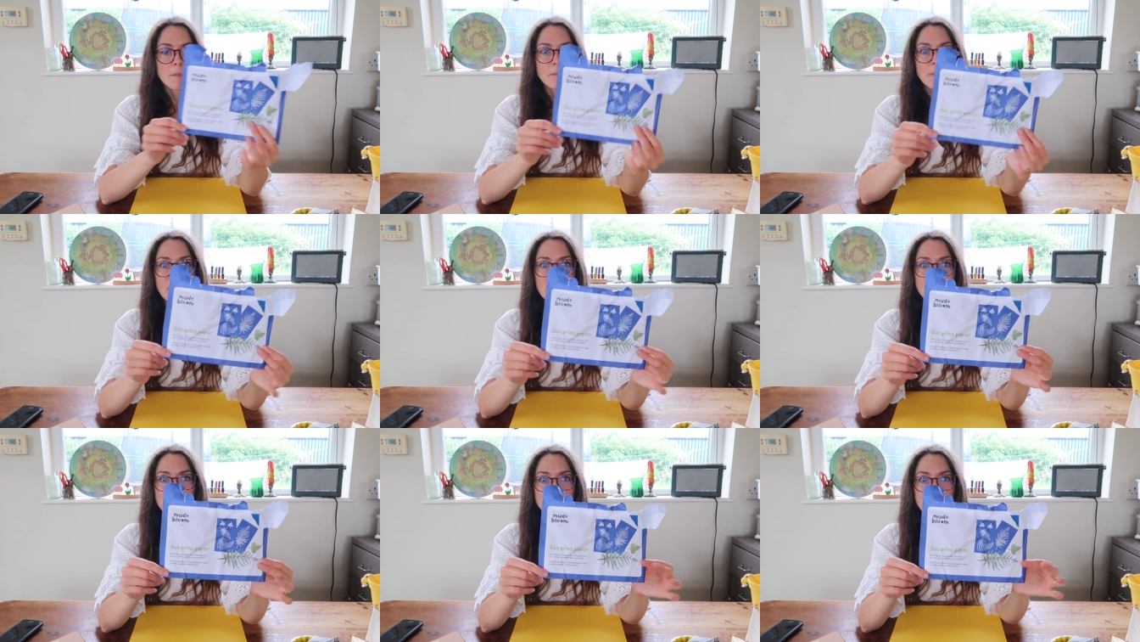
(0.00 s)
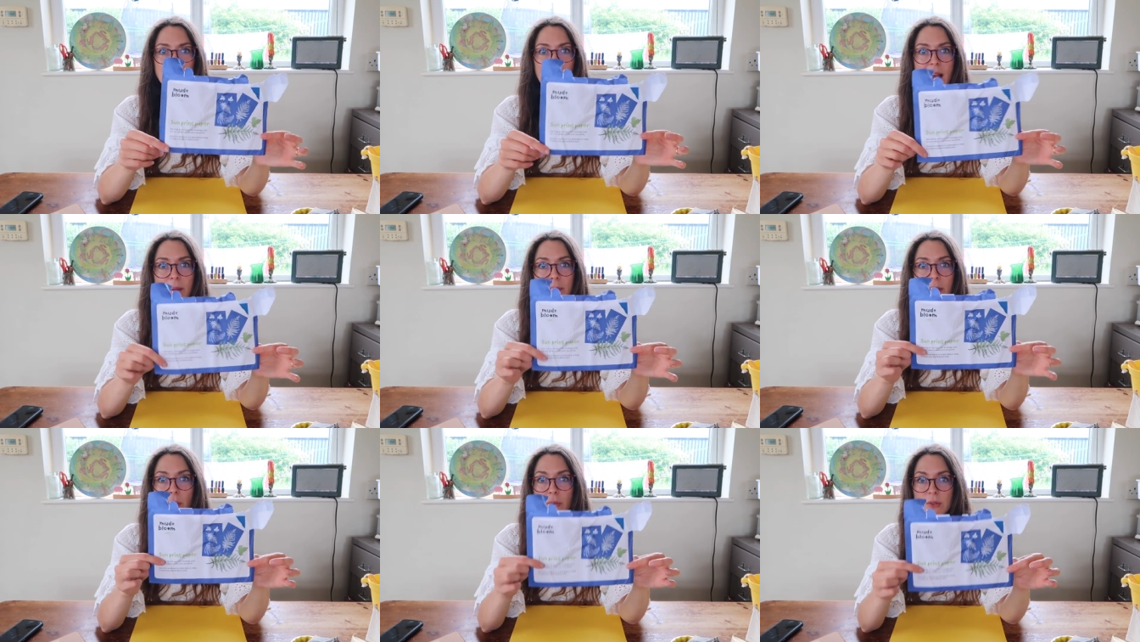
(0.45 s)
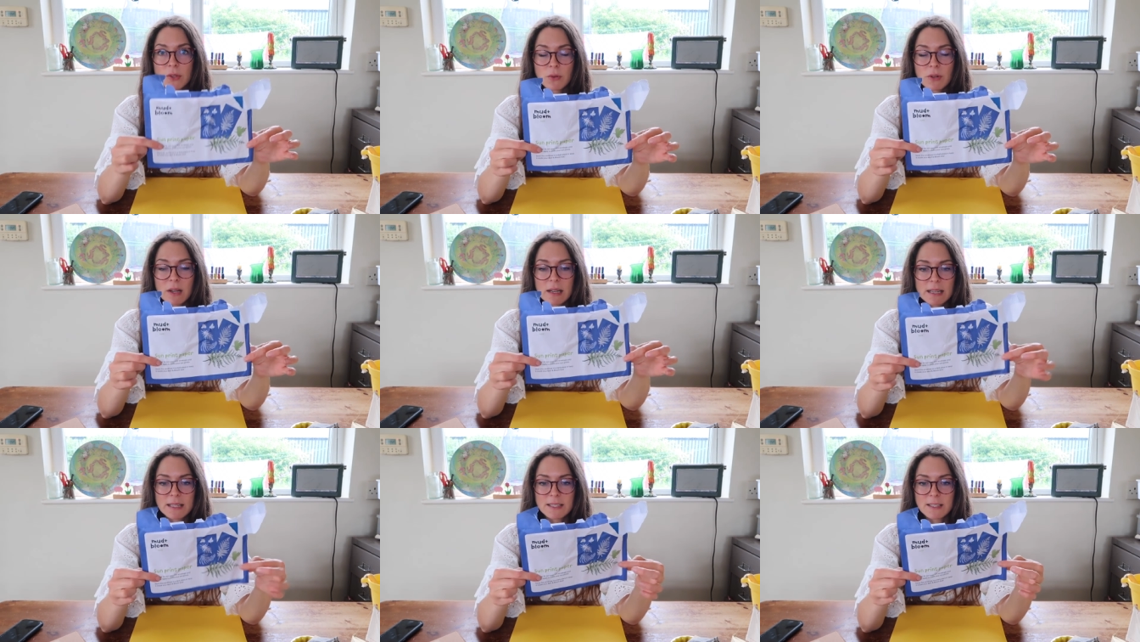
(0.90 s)
but um, it was
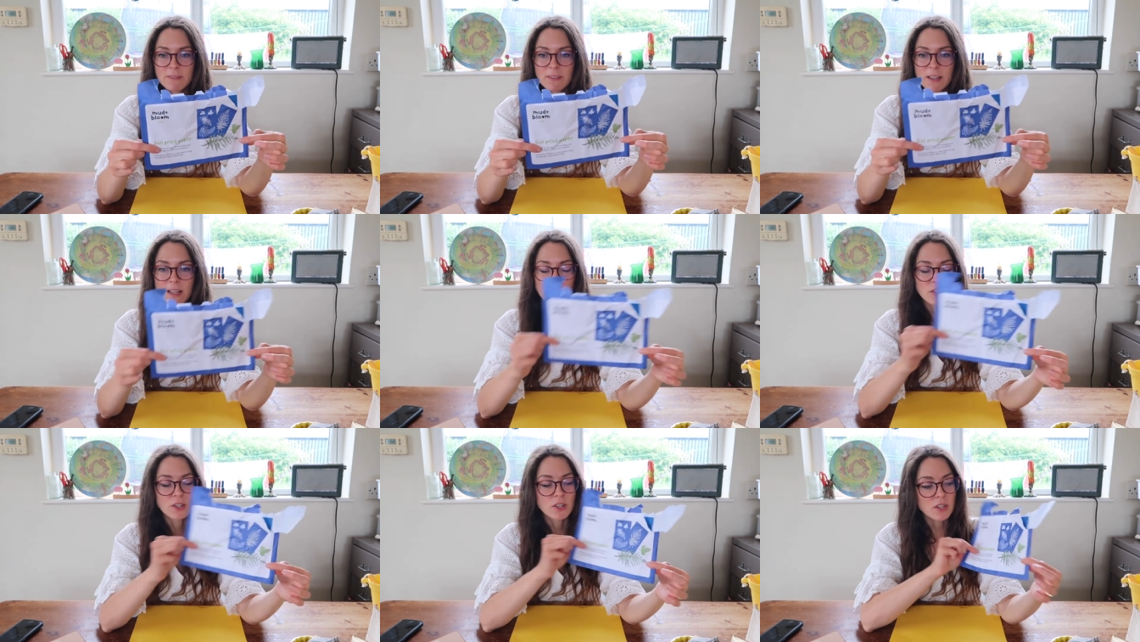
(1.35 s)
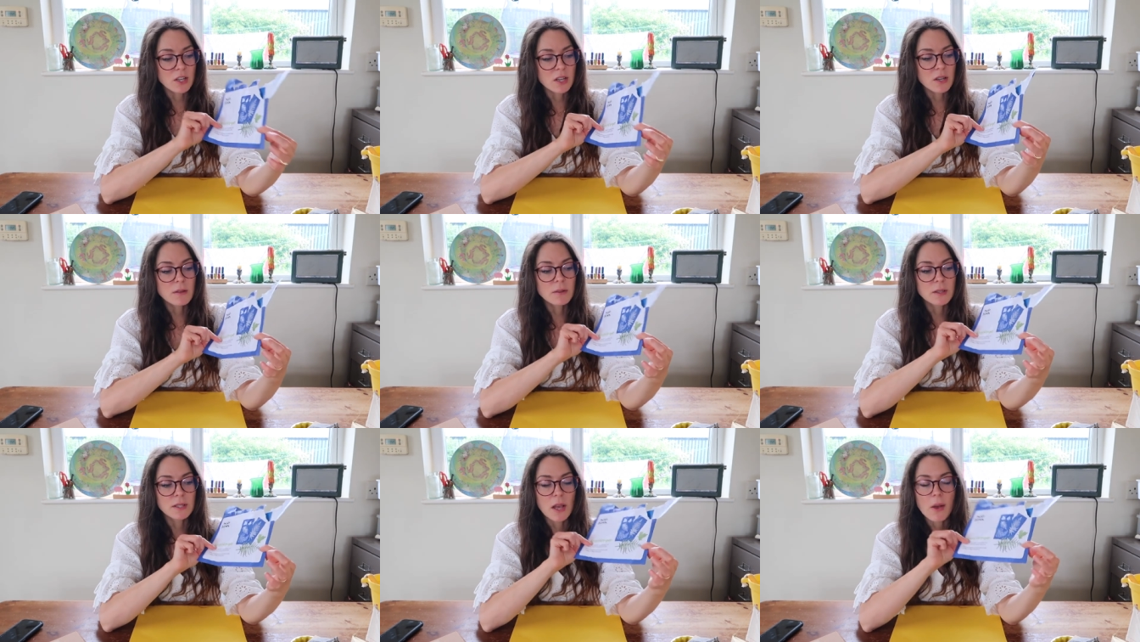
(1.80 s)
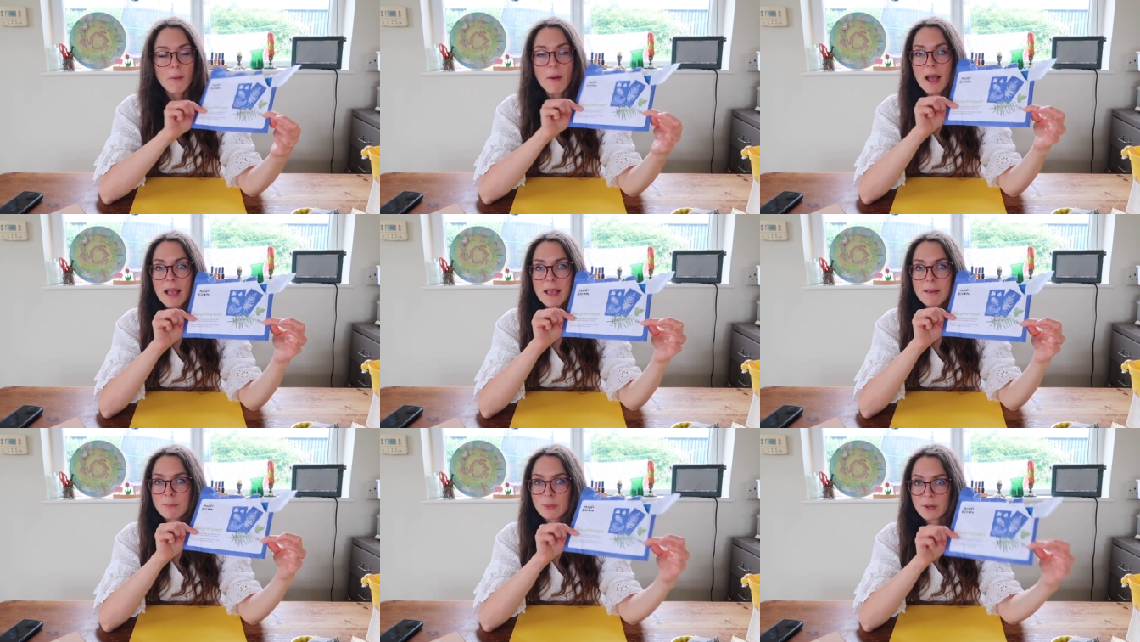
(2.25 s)
on our list of things to do, so
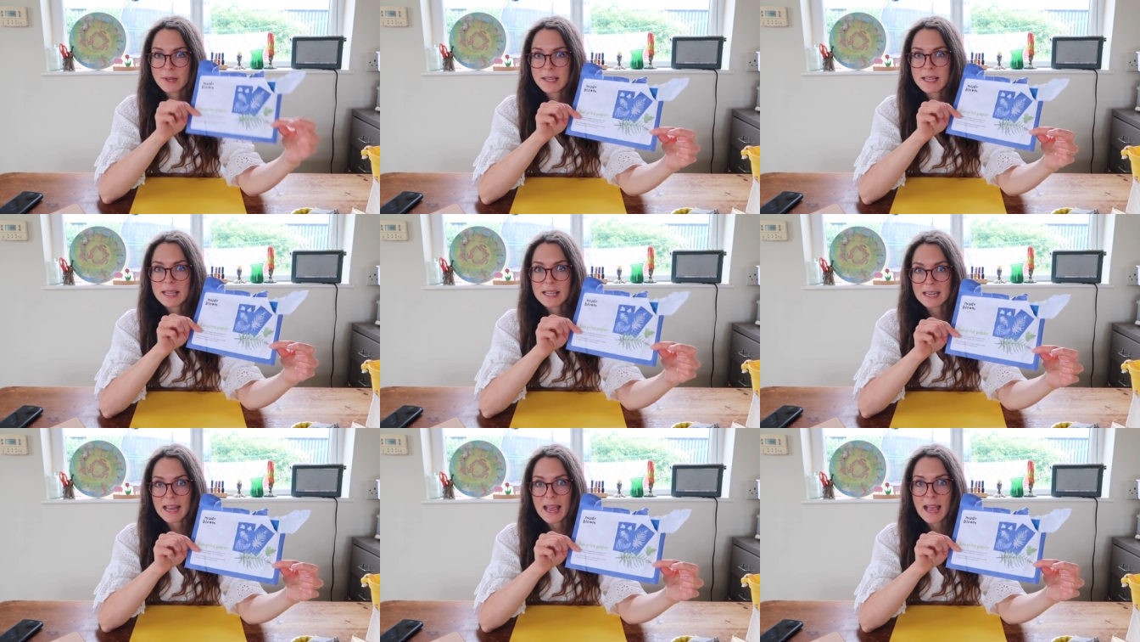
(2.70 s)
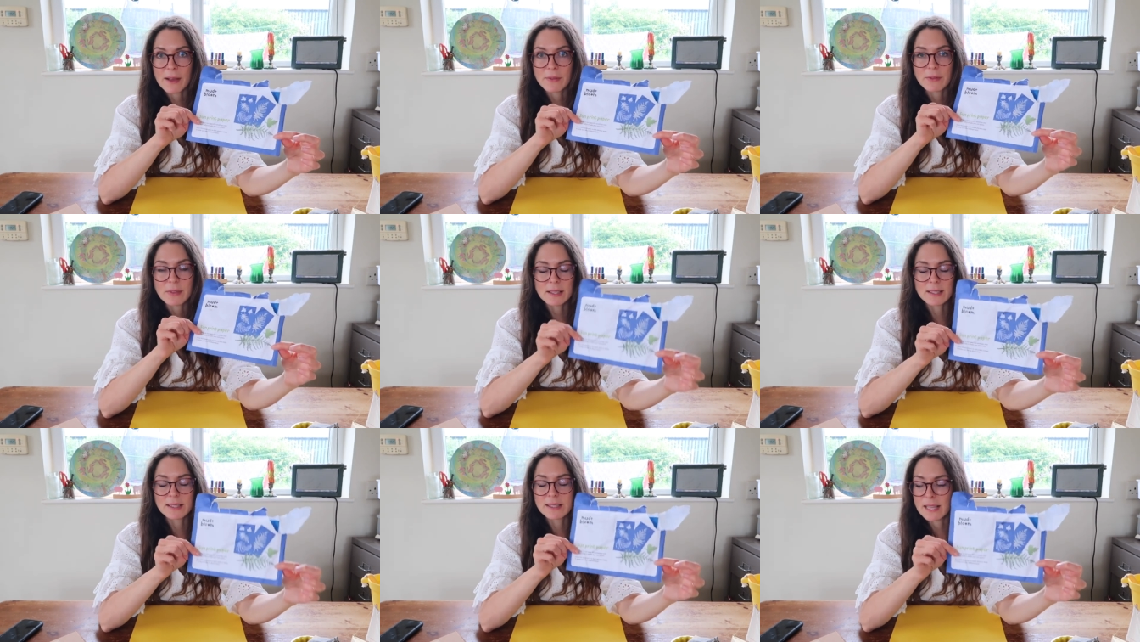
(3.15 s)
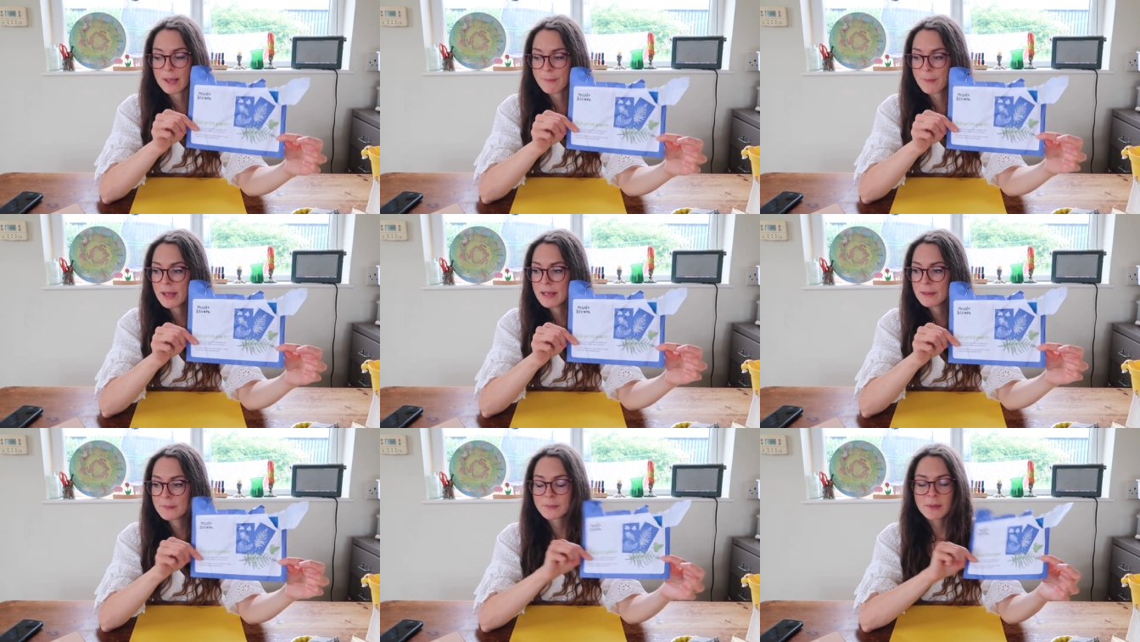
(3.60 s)
I am bringing it out this
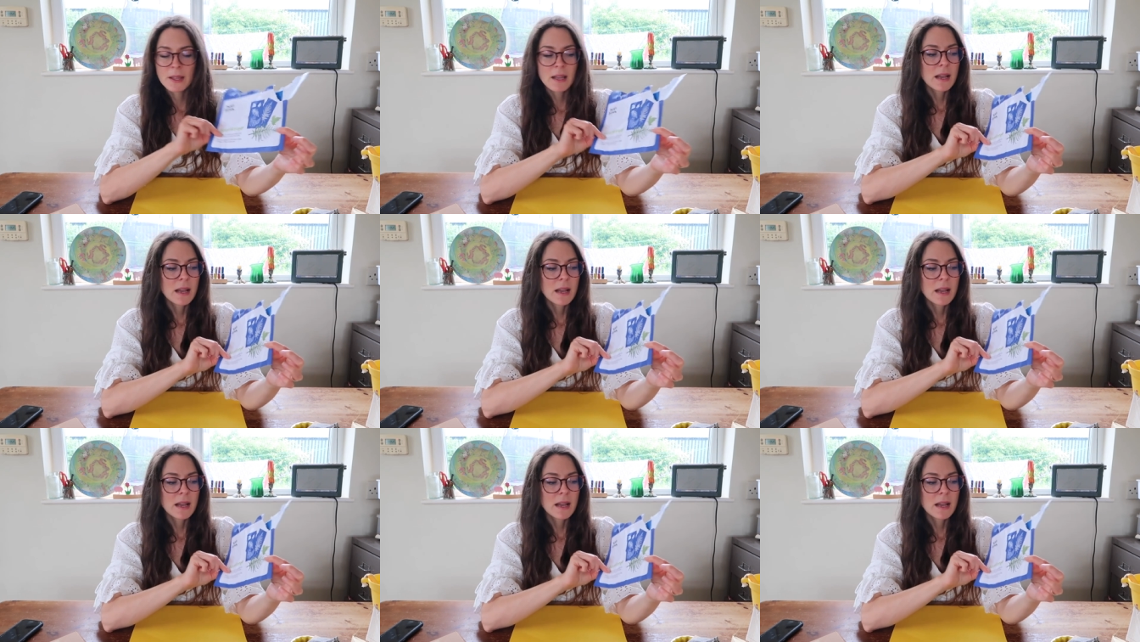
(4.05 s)
summer.